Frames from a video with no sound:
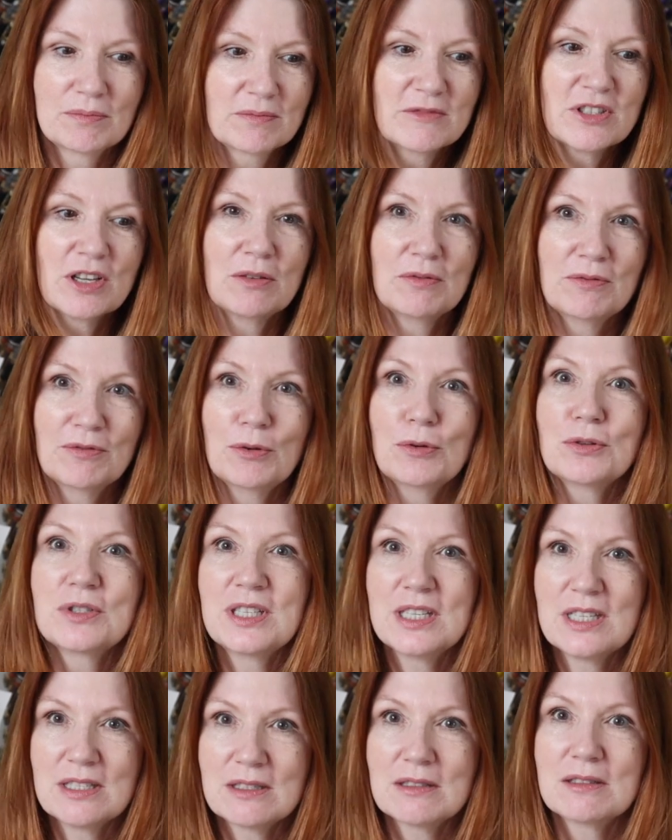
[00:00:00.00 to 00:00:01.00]
So 4
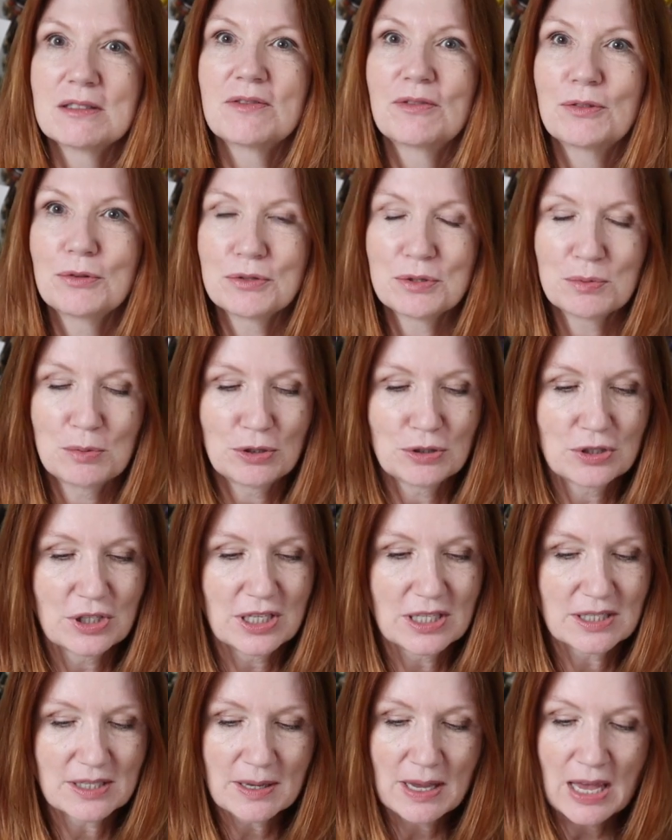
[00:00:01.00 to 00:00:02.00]
seasons, 4
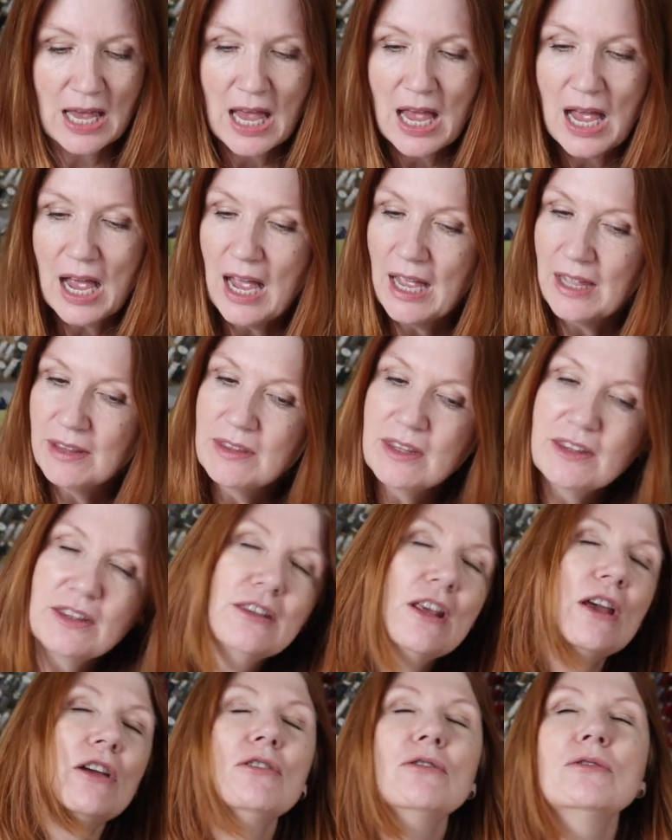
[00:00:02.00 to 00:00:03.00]
swatches, and
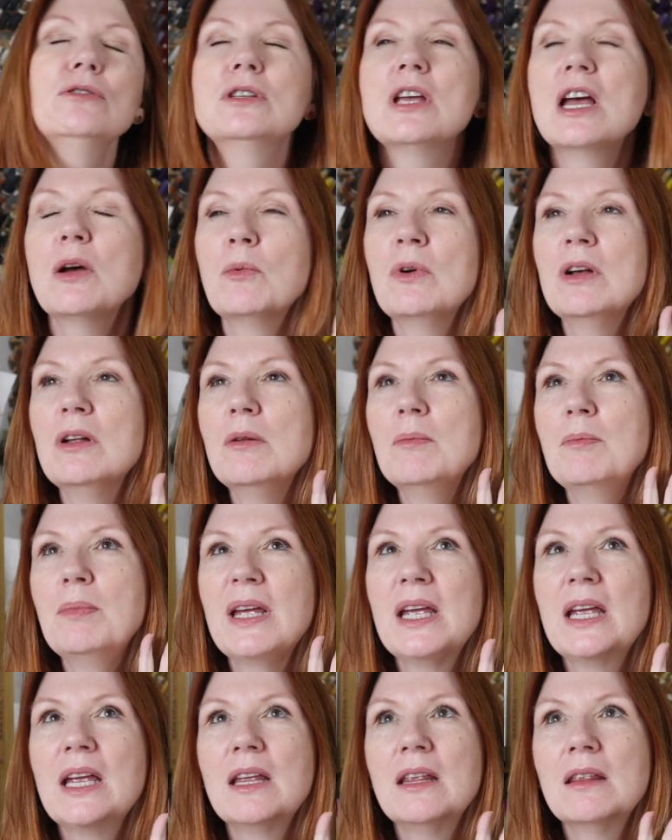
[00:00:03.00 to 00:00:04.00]
those will
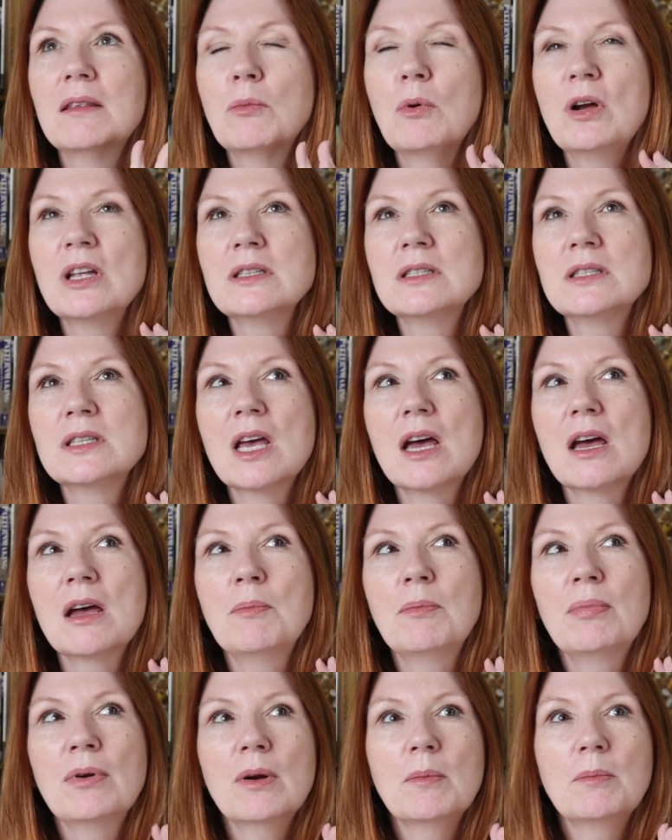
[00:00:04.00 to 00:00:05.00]
be the ones that
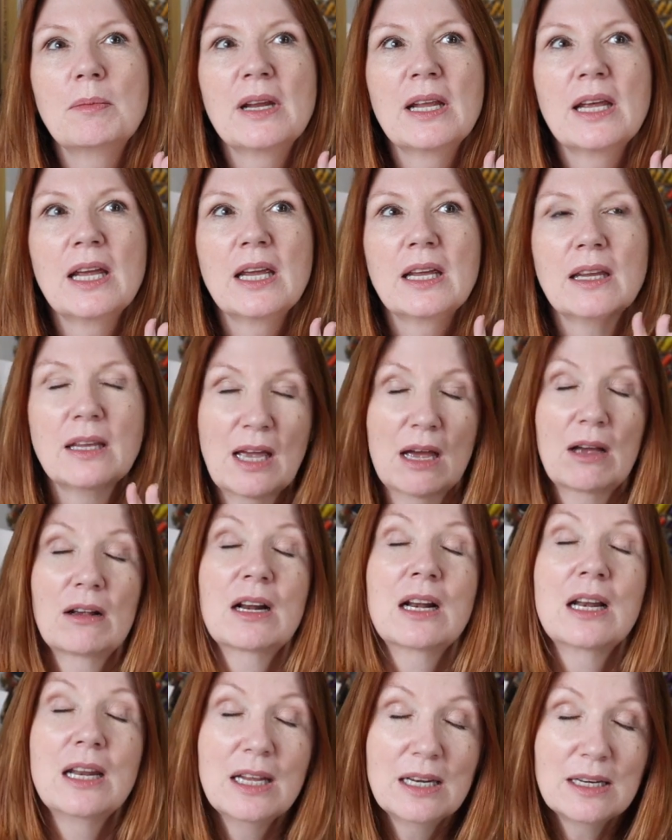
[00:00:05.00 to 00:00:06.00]
are probably
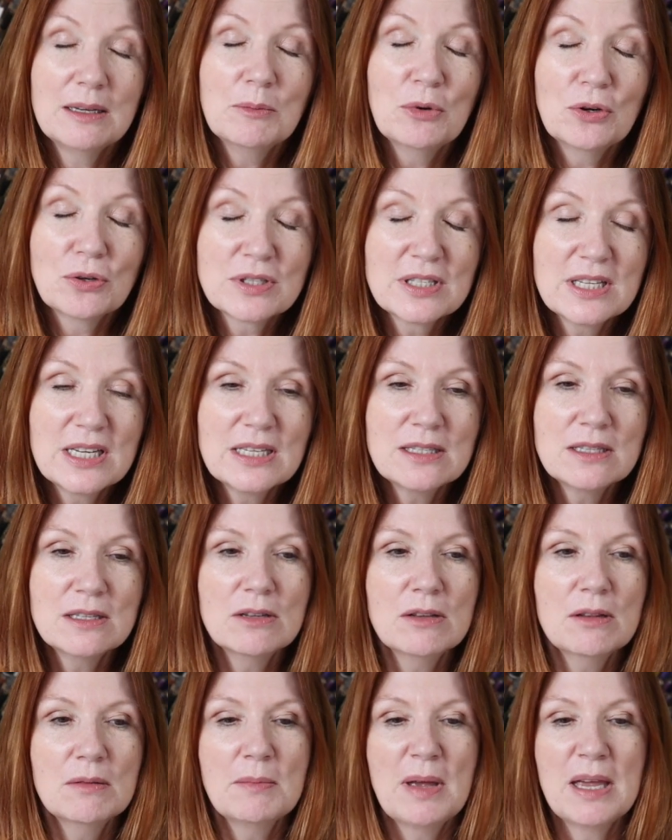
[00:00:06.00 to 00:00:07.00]
clearly more
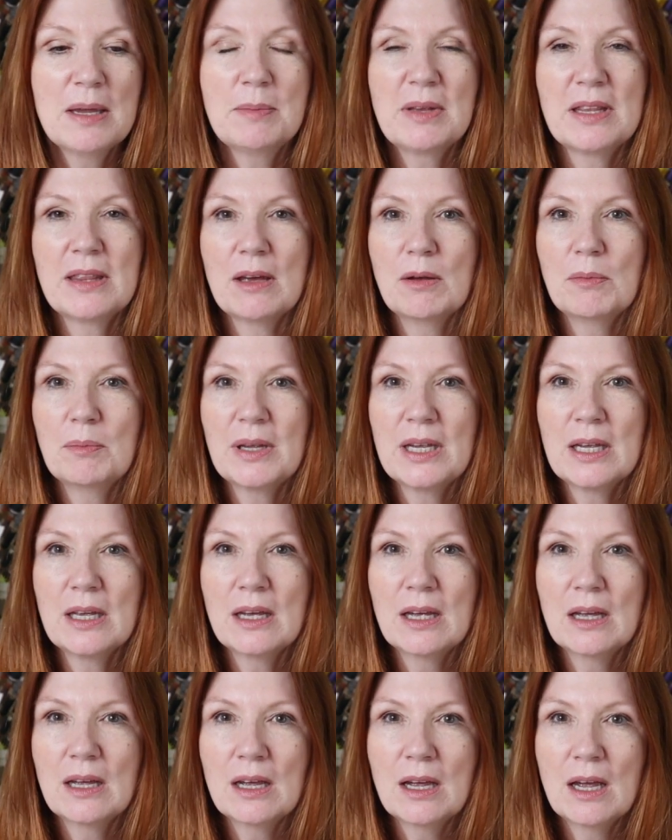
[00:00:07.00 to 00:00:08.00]
seasonal. Maybe there'll be
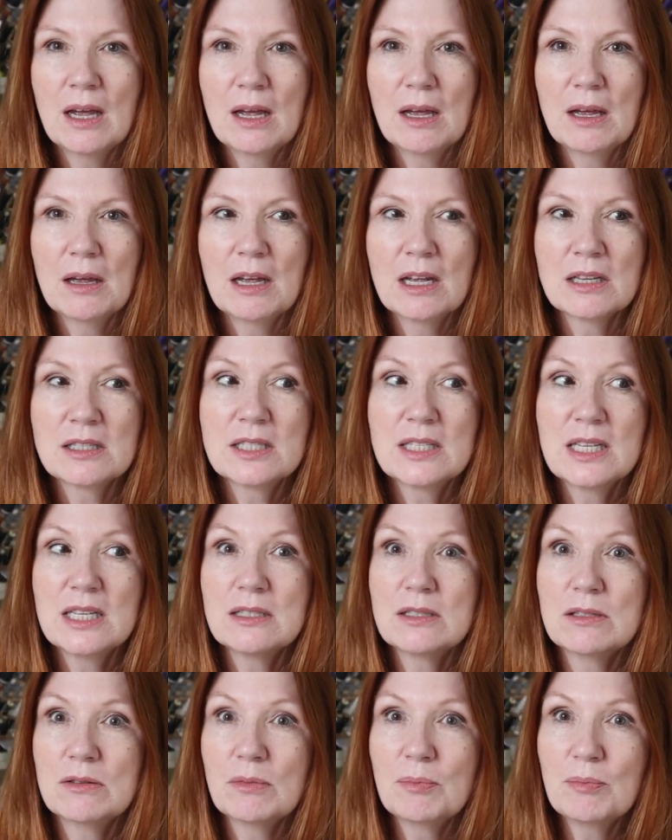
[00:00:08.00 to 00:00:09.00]
a
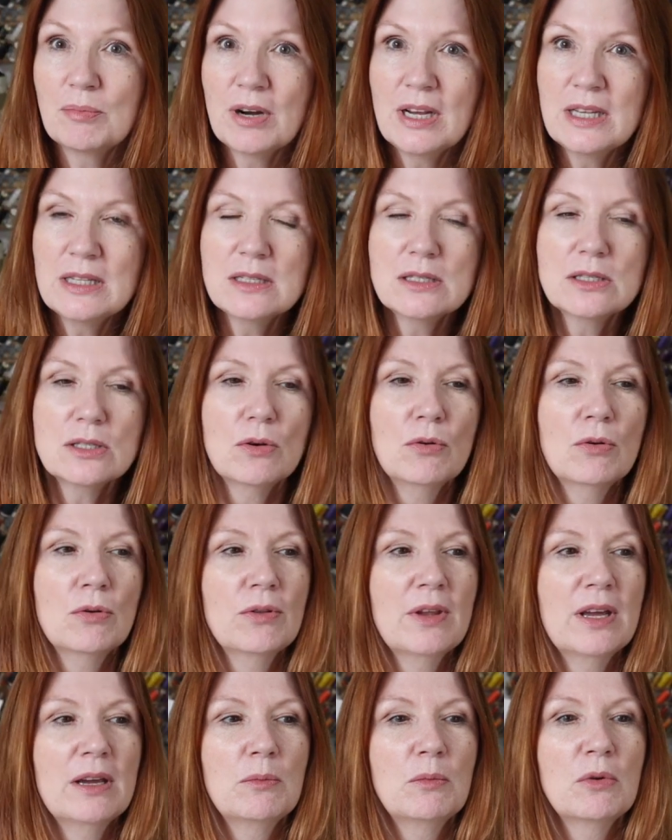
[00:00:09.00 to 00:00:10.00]
seasonal print, or
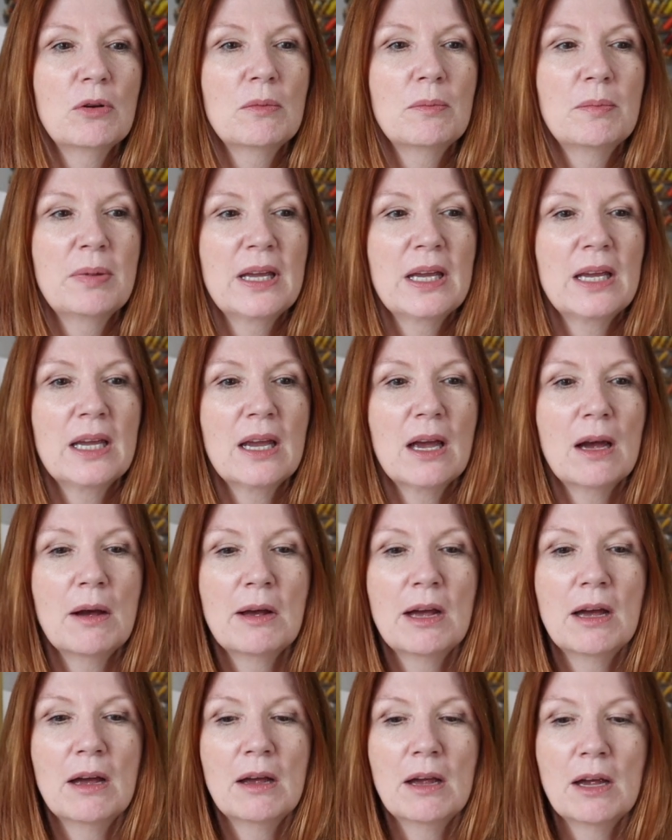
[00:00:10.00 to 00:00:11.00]
they will be
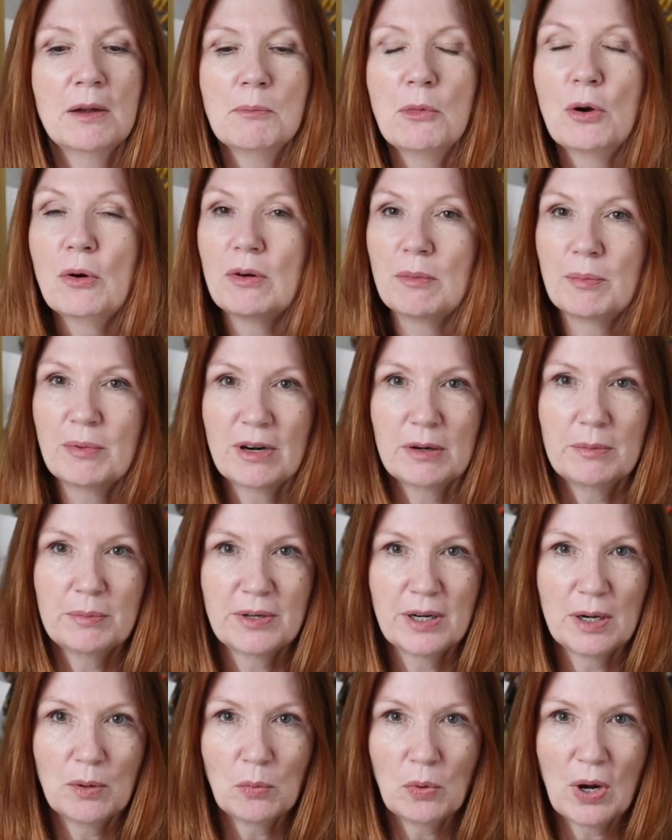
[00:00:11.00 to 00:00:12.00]
a more
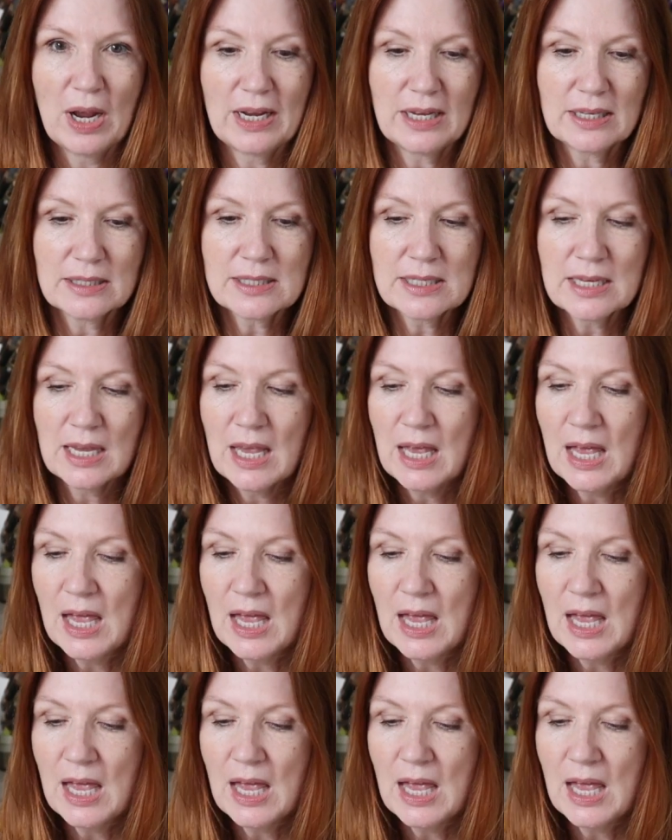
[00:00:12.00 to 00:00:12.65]
appropriate weight.